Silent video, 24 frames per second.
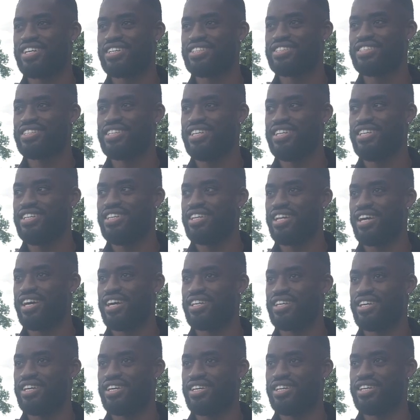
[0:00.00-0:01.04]
I seen
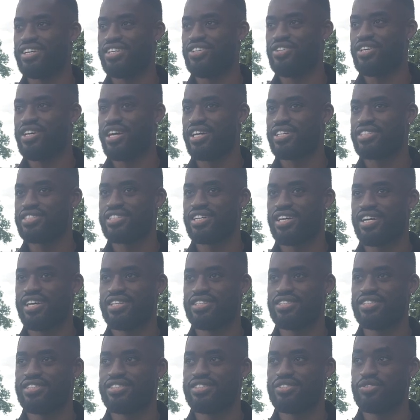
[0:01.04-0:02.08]
that uh, you guys
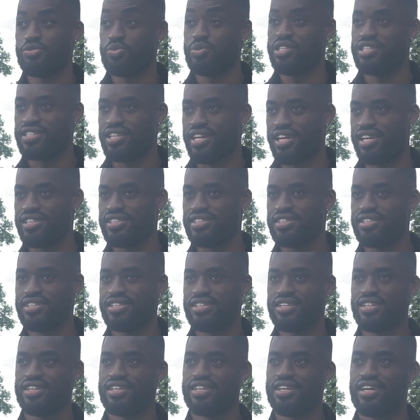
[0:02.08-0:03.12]
signed or we signed
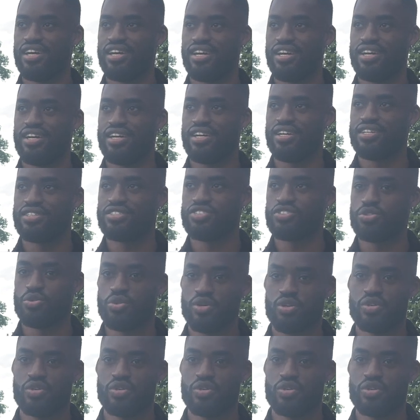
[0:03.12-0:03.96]
uh, Stuart